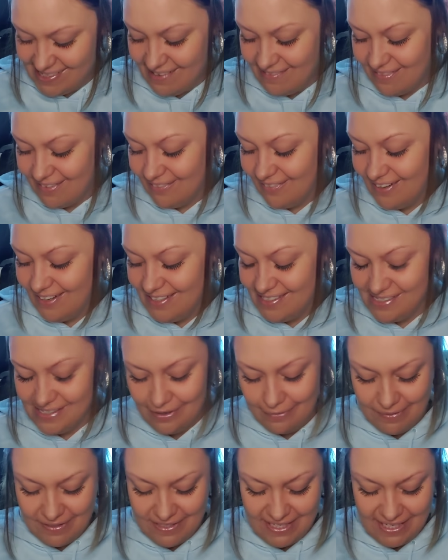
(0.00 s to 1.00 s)
seven of Wands,
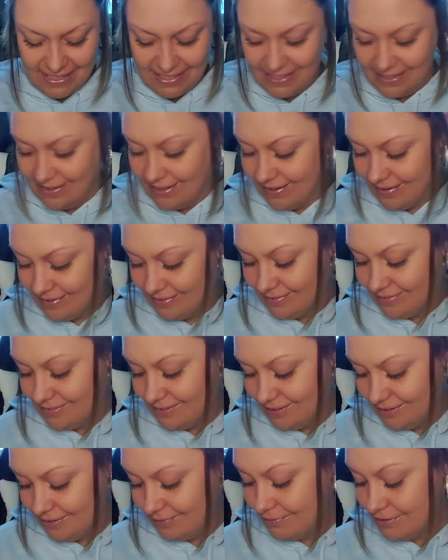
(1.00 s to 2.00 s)
you're protected though.
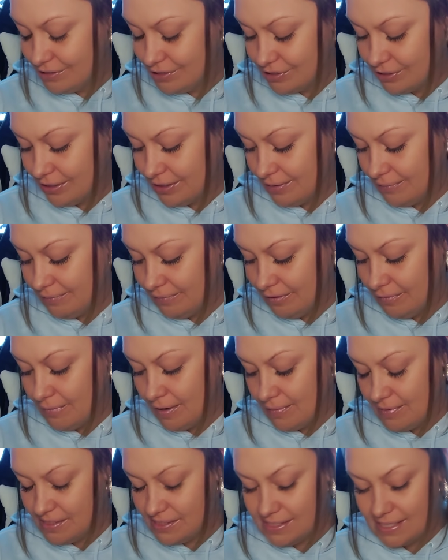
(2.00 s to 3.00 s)
Don't even trip. You
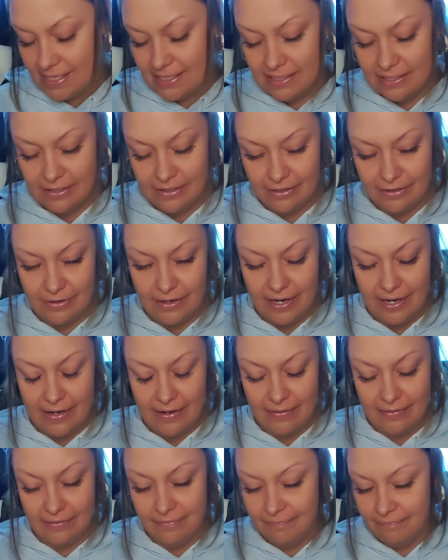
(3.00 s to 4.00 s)
may be standing your
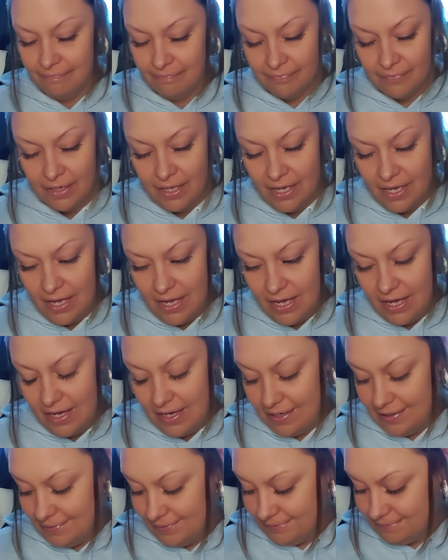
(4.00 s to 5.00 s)
ground.
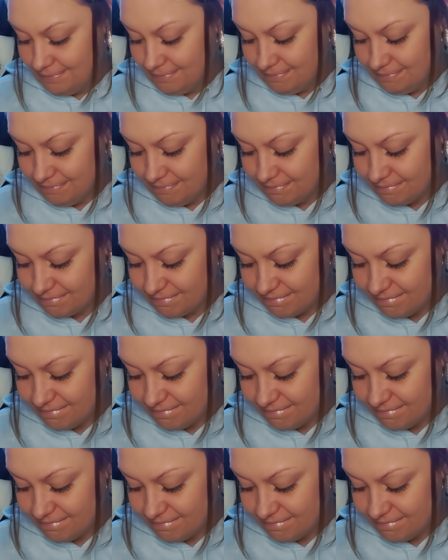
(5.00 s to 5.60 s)
Um,